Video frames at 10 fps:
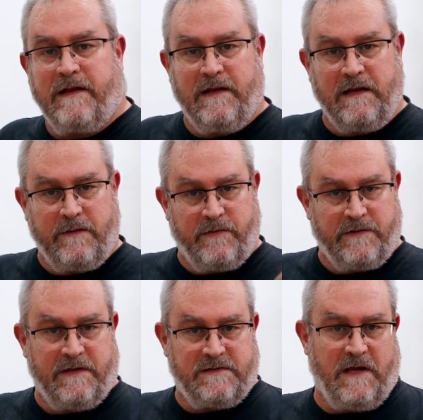and then they
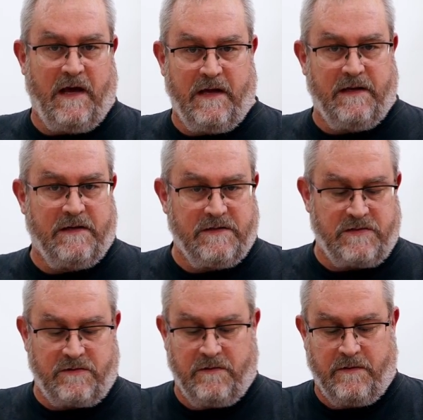put this on, they just
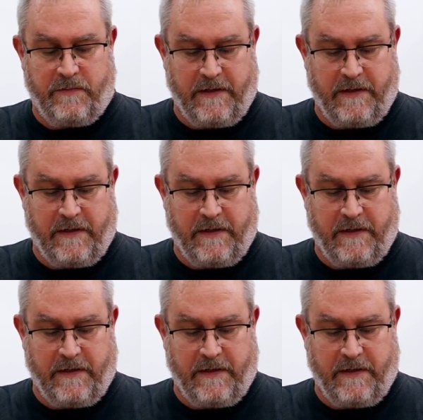screwed it in